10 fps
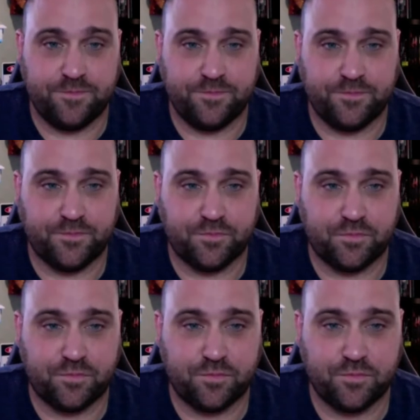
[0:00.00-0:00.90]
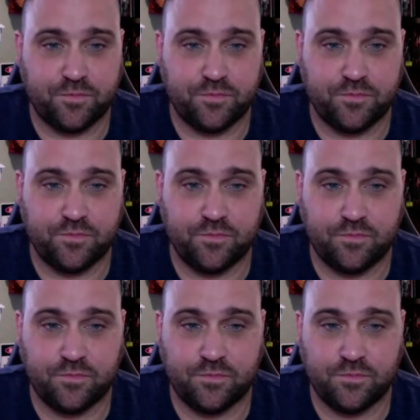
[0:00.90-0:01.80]

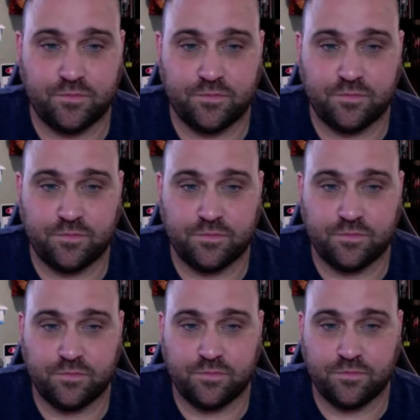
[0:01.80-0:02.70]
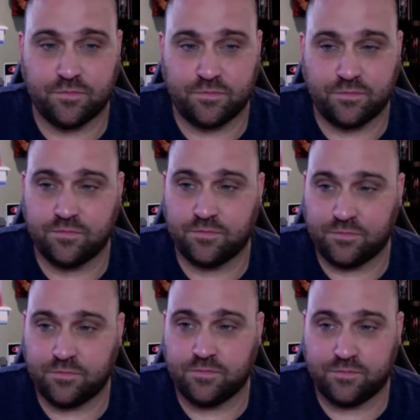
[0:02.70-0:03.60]

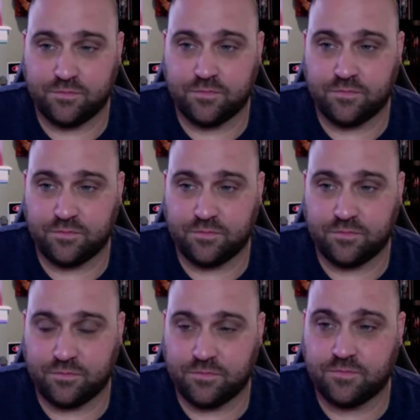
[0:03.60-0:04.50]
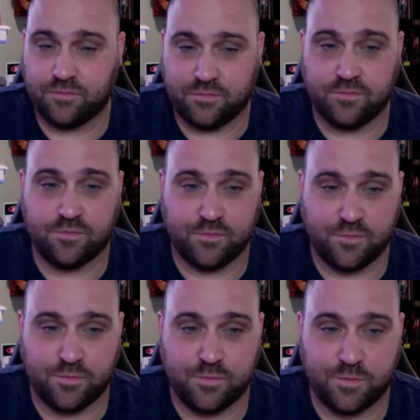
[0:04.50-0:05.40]

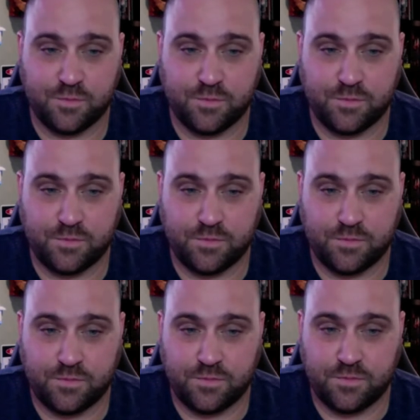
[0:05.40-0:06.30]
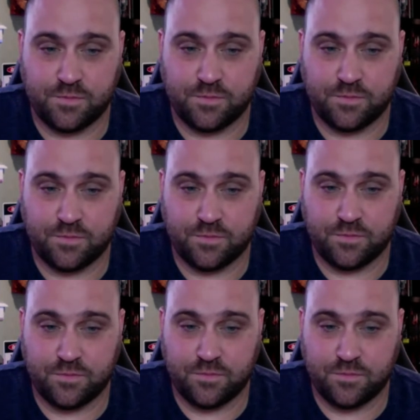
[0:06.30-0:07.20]

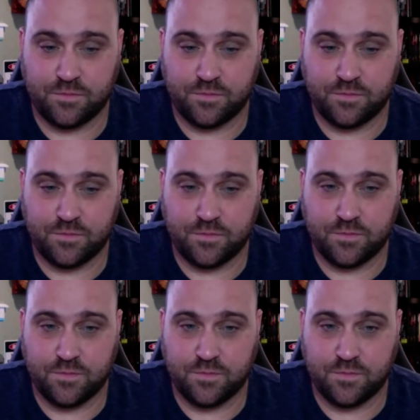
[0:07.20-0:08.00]
No words are spoken by the person on screen.